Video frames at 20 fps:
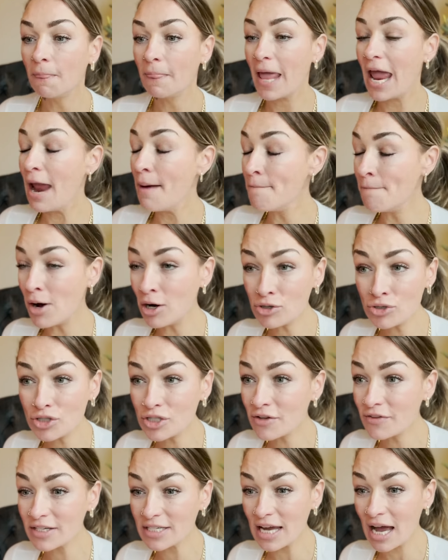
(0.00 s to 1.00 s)
And most
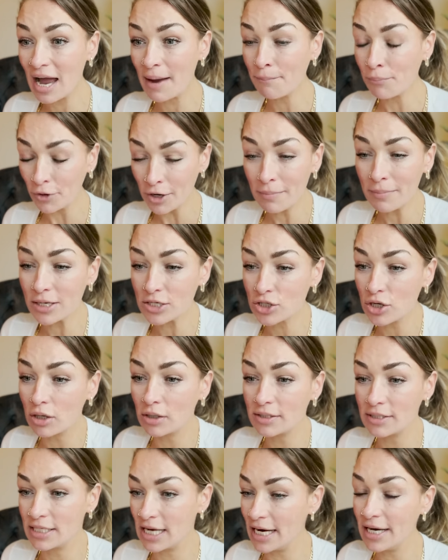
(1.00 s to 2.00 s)
of the time, pretty much
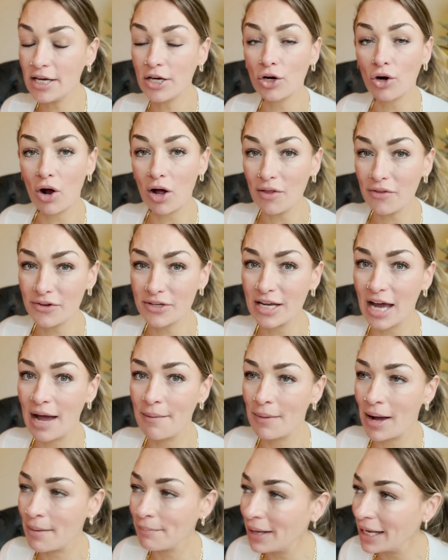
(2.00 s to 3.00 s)
dang near all the time,
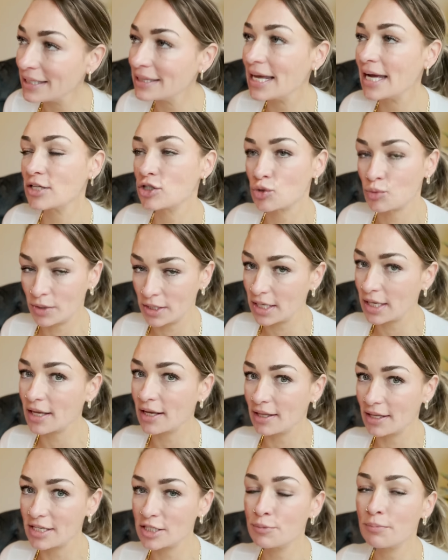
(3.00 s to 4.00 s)
I'm like, that's
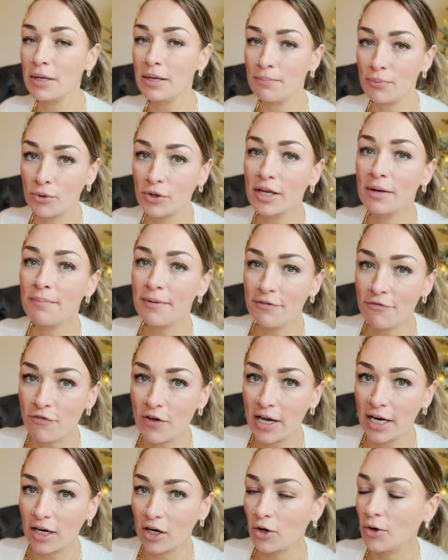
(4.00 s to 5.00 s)
ridiculous. People can be
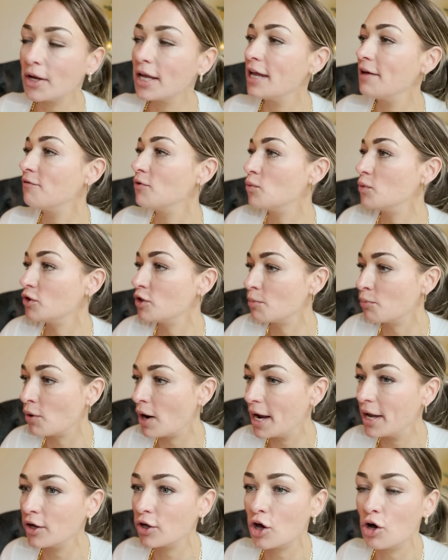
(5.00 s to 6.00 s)
fair, even with the
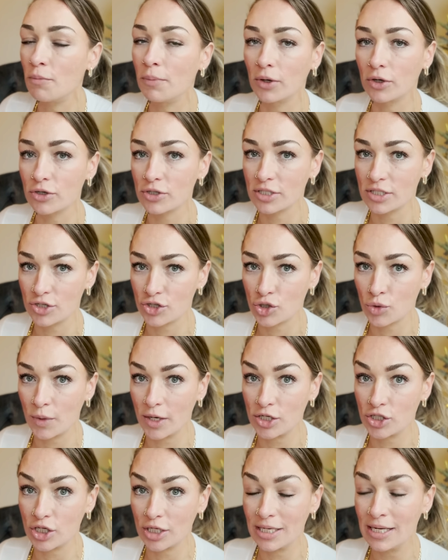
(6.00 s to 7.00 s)
Brian Kohberger
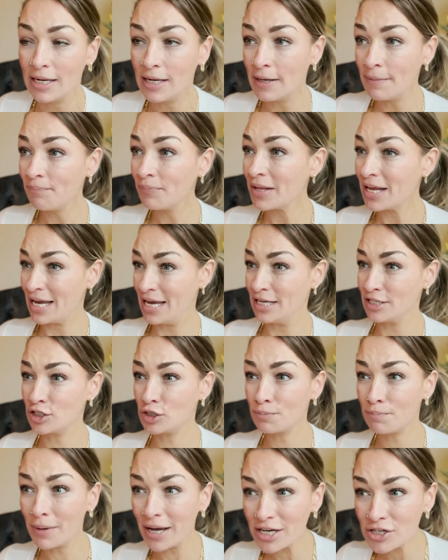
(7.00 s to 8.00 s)
situation,
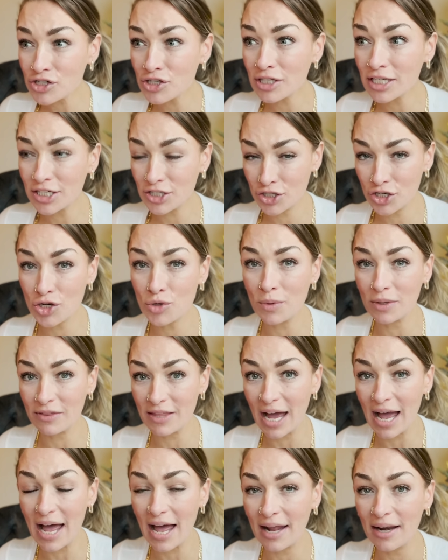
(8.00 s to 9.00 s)
especially too with
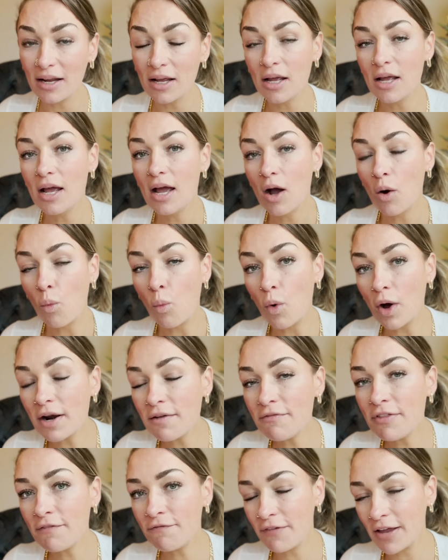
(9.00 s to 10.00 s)
that. One
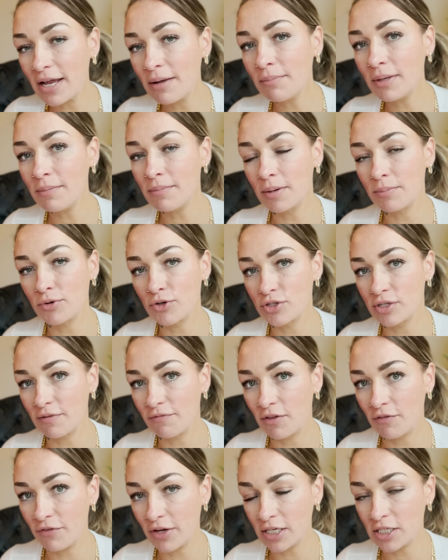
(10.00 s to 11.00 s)
of the family members of
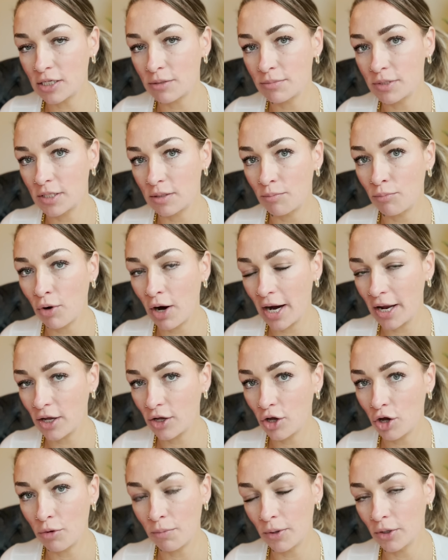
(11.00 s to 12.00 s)
the victims in Brian
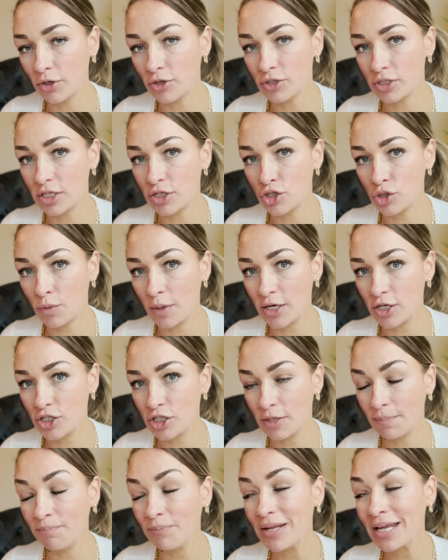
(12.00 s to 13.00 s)
Kohberger's
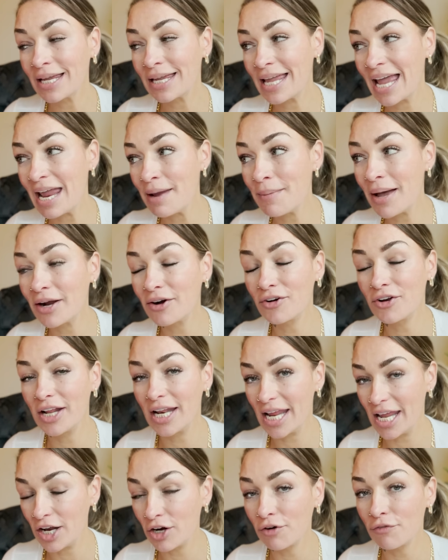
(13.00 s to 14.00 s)
situation came out in an
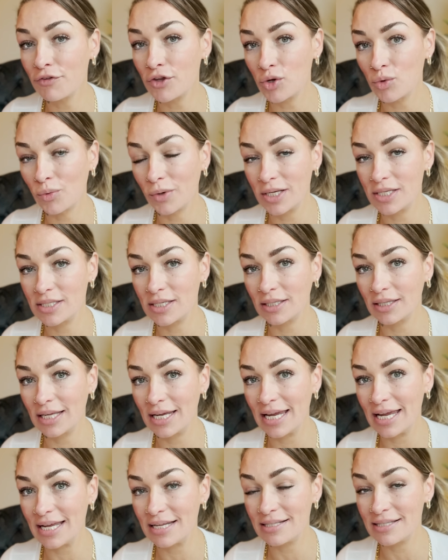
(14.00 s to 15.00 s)
interview
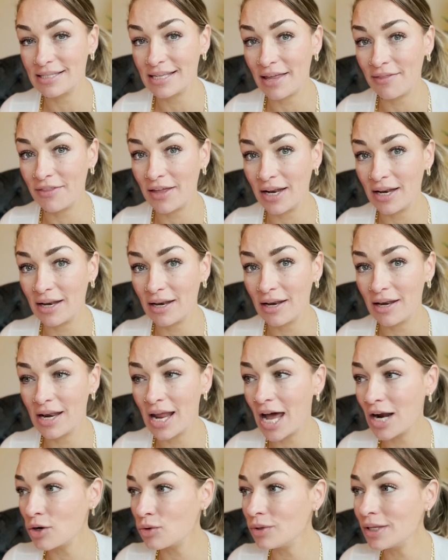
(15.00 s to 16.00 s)
recently and said that
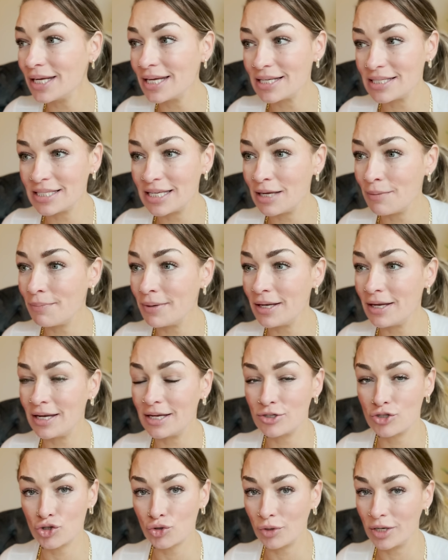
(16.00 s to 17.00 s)
not only is he
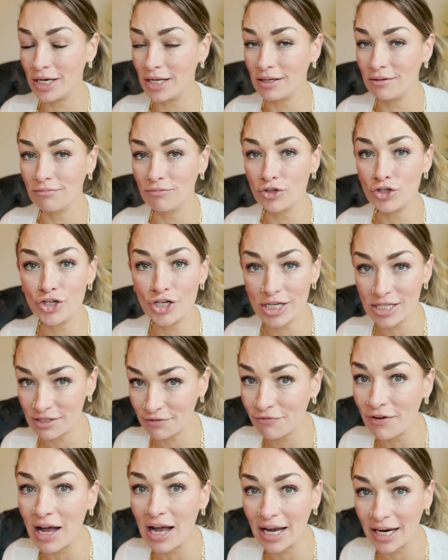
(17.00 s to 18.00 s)
being treated just
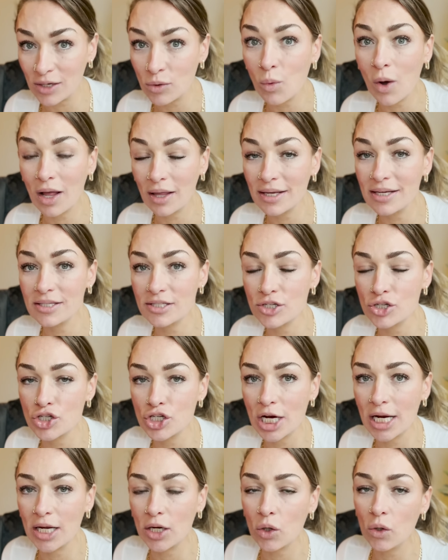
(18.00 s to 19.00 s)
fine while he's in
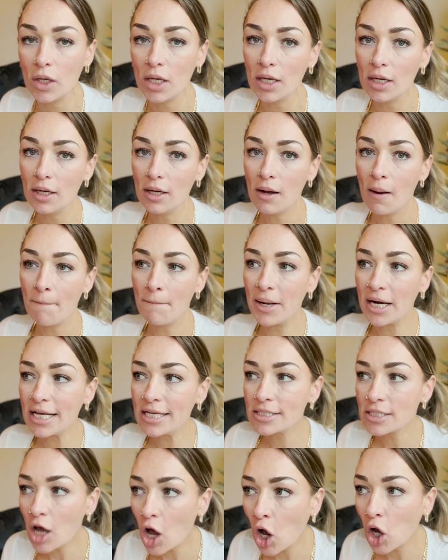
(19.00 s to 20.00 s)
jail, but
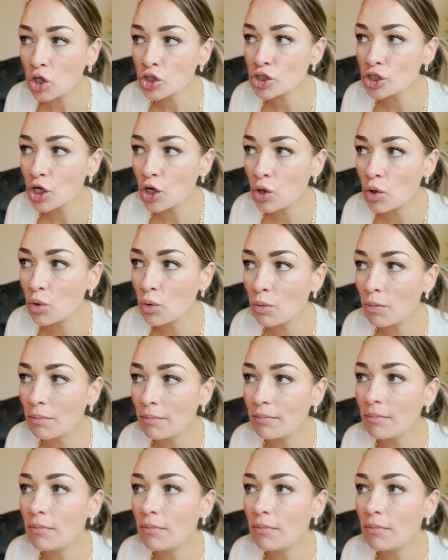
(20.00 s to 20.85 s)
he's also